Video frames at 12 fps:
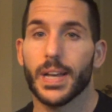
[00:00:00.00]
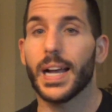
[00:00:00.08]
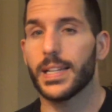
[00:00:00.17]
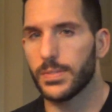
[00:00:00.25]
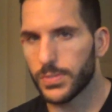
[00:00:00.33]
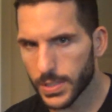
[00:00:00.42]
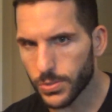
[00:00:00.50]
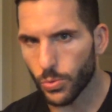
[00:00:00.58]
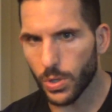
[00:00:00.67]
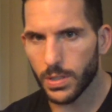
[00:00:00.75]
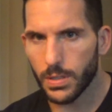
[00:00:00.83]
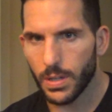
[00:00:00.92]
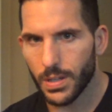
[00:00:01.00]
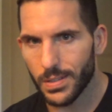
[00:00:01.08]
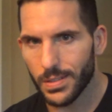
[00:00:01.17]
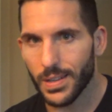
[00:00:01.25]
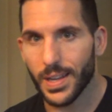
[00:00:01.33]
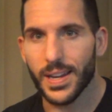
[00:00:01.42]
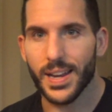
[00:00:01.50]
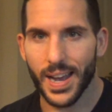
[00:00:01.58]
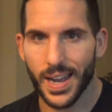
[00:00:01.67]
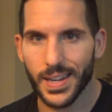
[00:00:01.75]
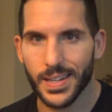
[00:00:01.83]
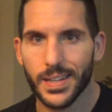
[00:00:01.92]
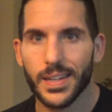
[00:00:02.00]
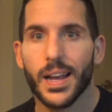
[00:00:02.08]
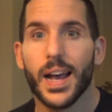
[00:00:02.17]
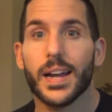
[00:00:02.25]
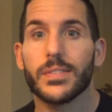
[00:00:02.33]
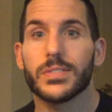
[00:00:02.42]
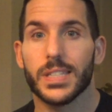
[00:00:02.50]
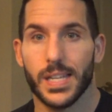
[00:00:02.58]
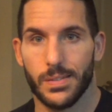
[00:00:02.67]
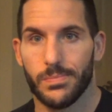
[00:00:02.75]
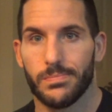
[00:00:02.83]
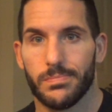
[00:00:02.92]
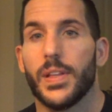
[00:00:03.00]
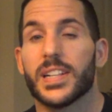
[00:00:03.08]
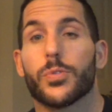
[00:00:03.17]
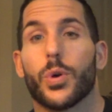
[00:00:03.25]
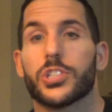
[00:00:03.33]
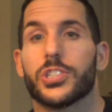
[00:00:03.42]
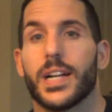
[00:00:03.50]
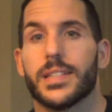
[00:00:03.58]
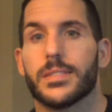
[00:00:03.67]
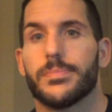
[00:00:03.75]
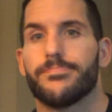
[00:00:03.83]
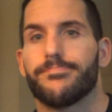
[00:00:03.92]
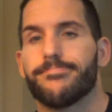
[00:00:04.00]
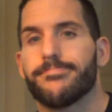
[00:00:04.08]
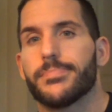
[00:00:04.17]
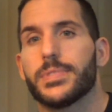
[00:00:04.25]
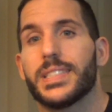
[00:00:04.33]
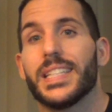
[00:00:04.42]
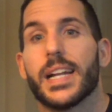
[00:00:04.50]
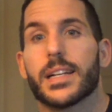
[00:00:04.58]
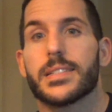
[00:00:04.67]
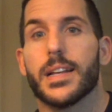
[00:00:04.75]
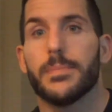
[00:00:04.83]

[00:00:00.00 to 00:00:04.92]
I give this one a 9 out of 10. Thanks for watching, guys. See you next